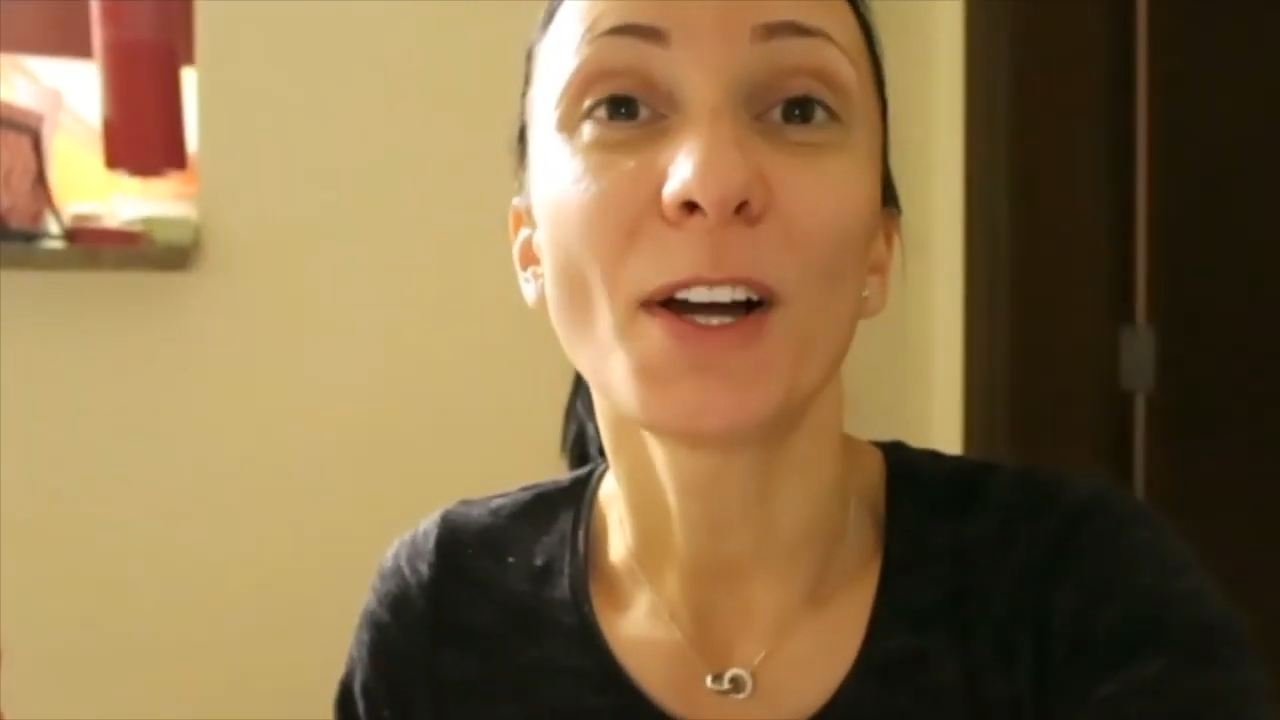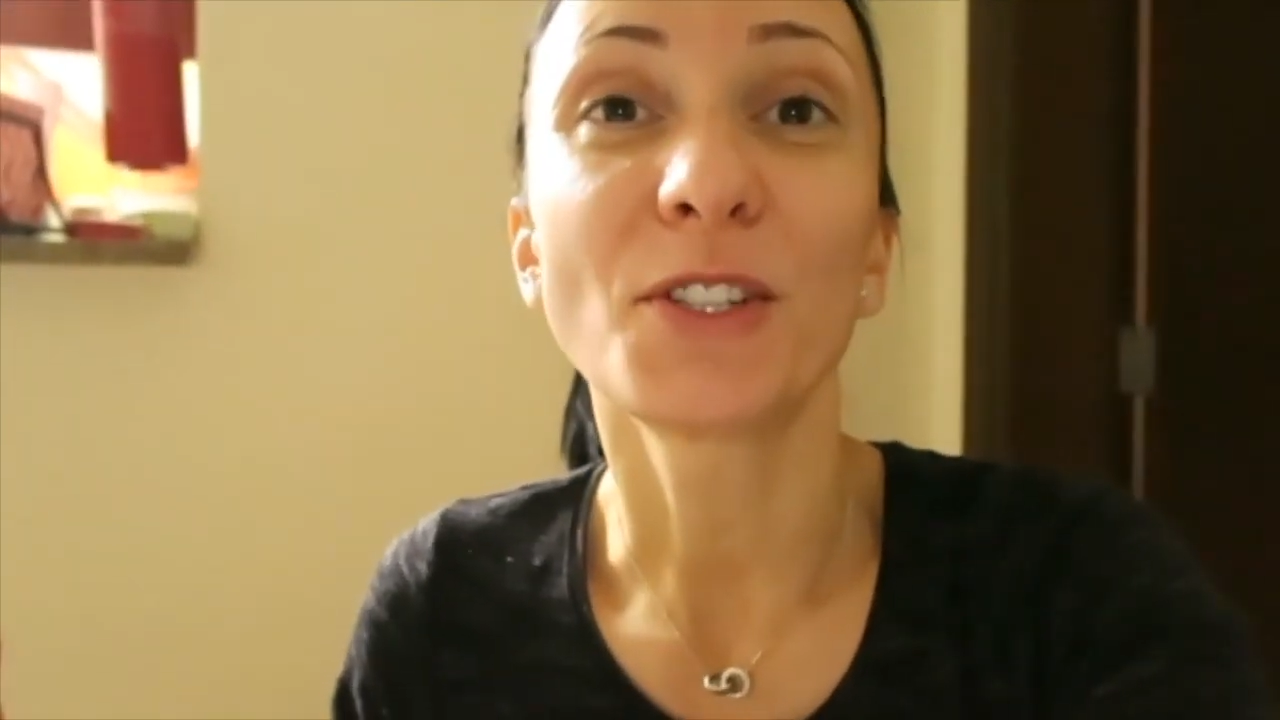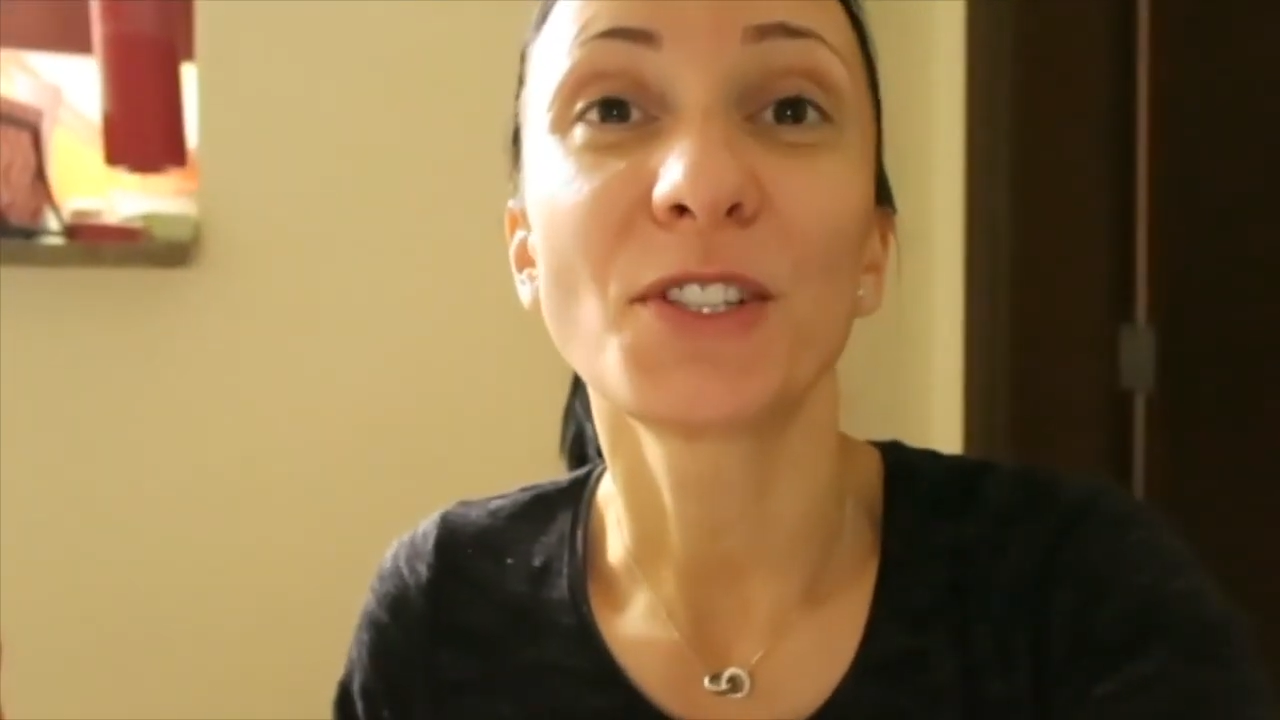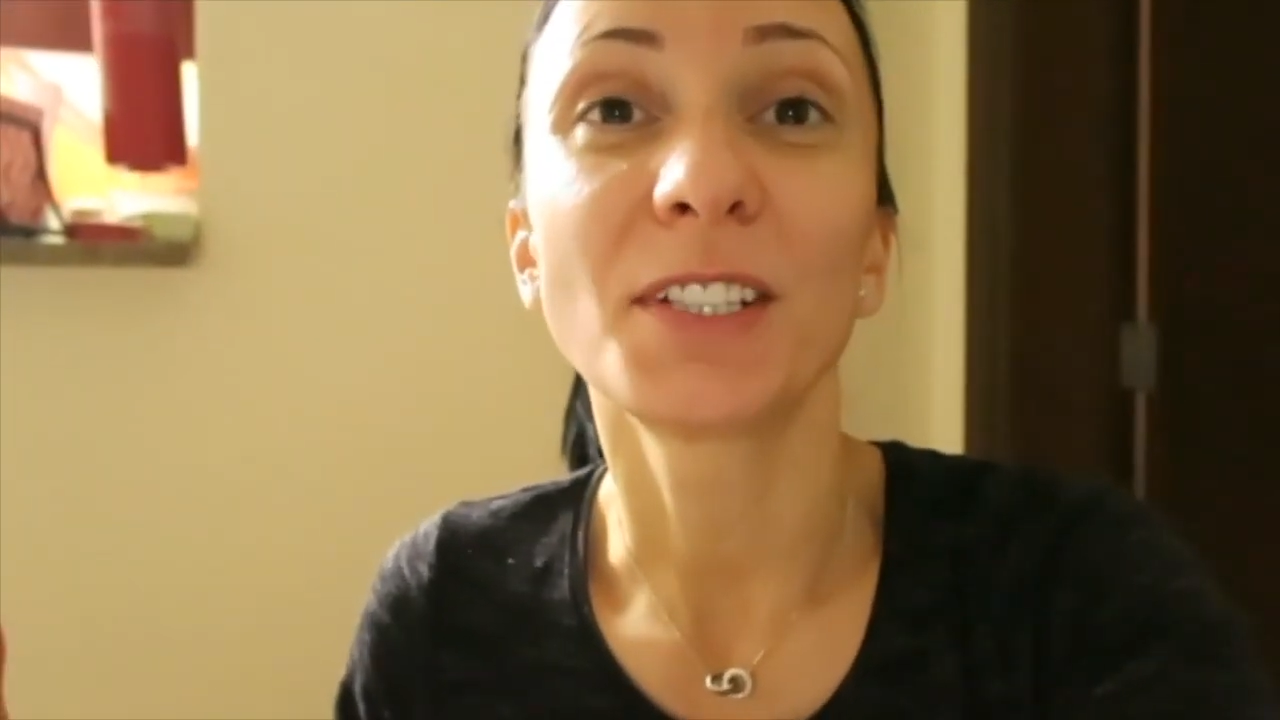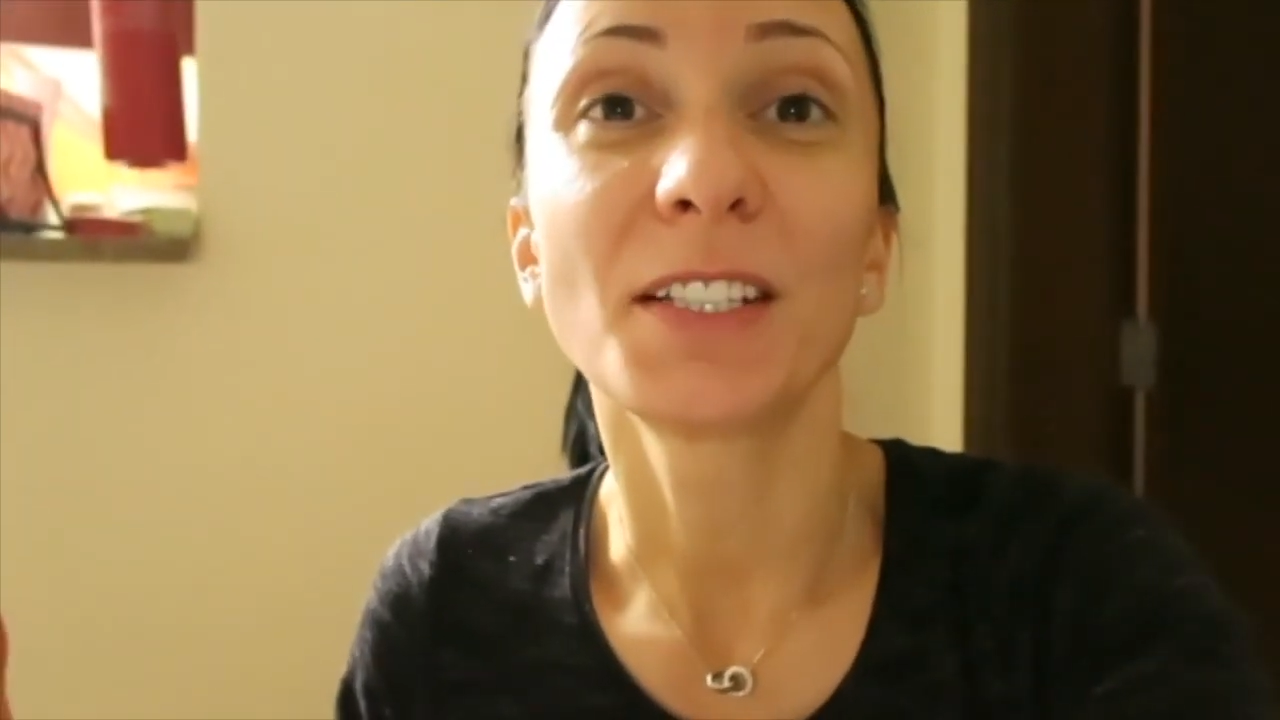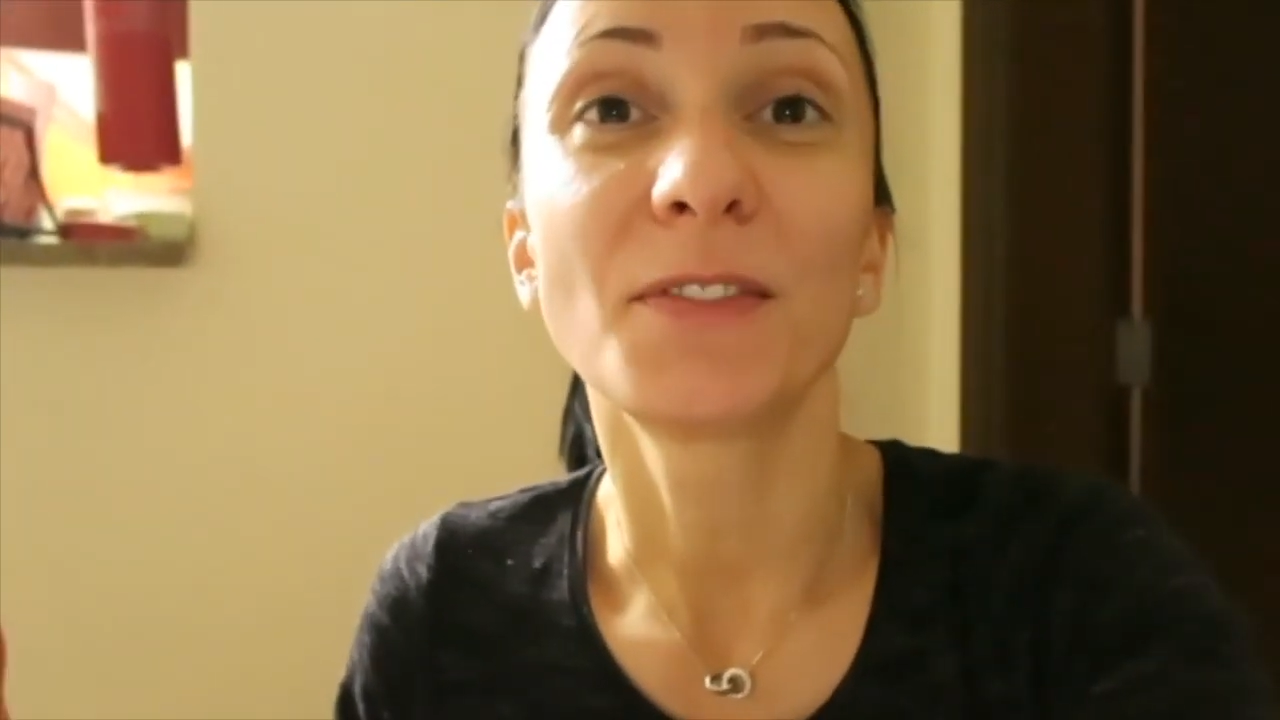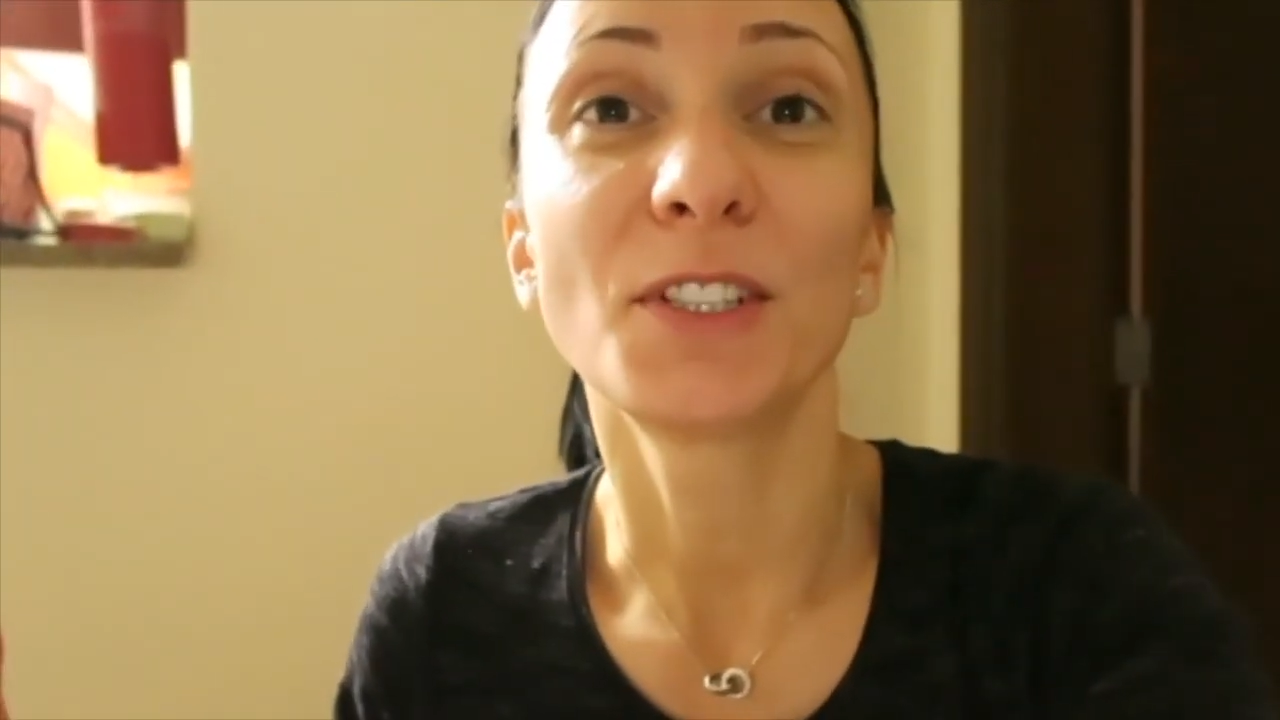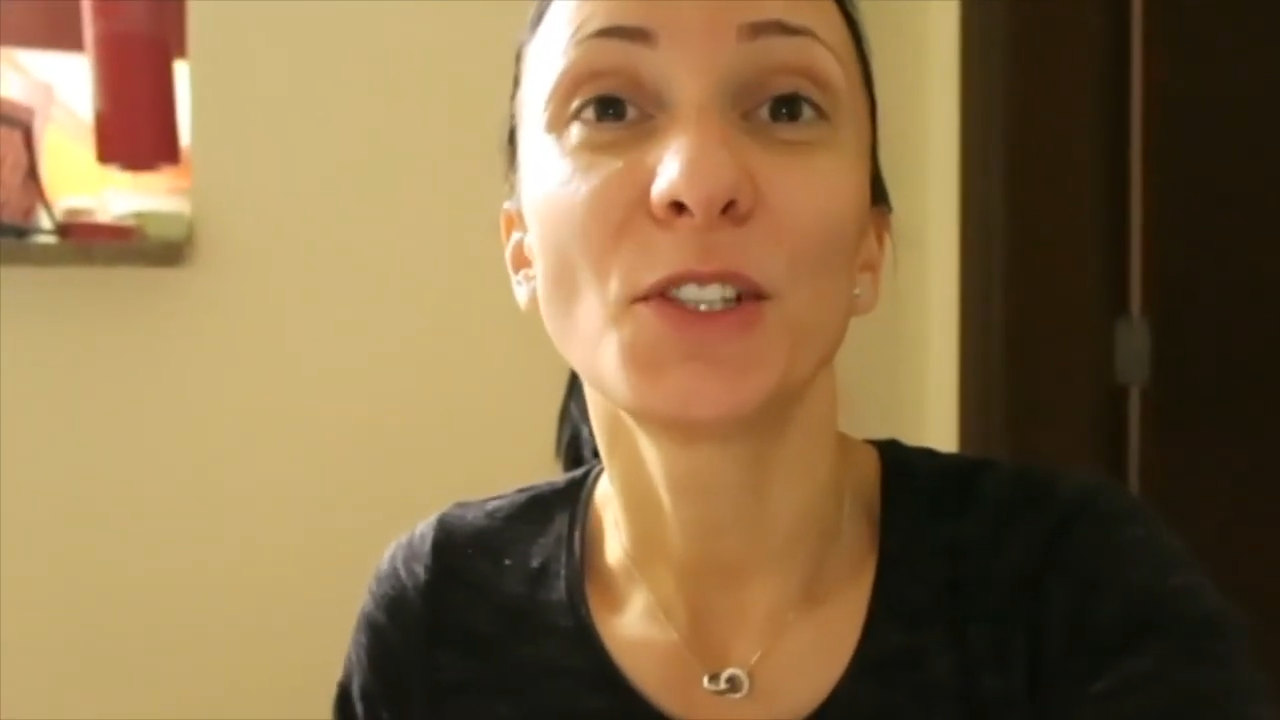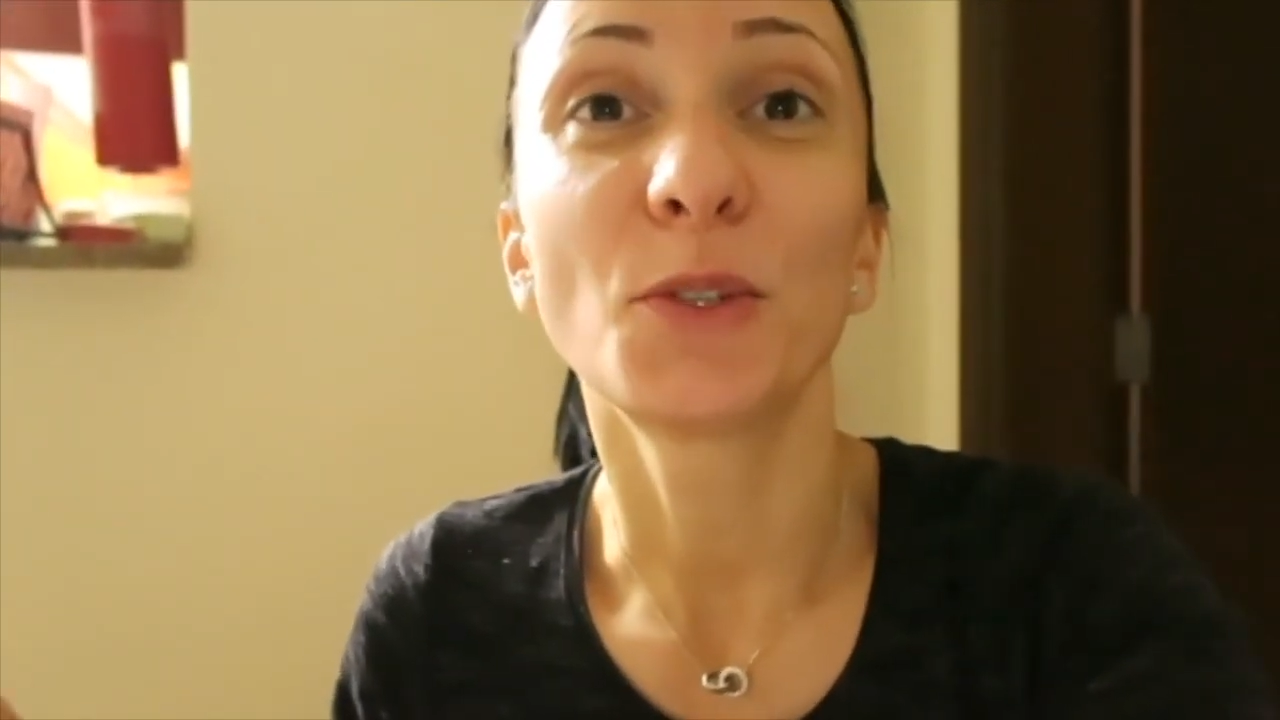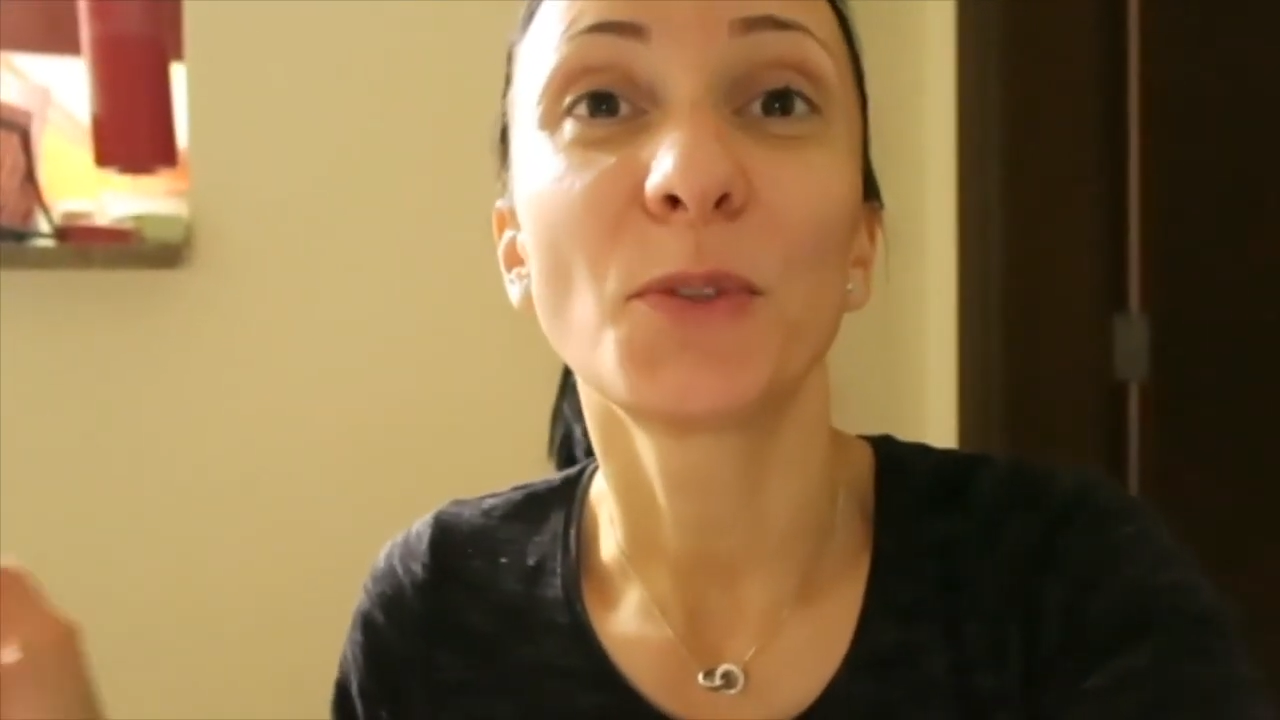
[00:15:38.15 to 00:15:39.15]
watching this video.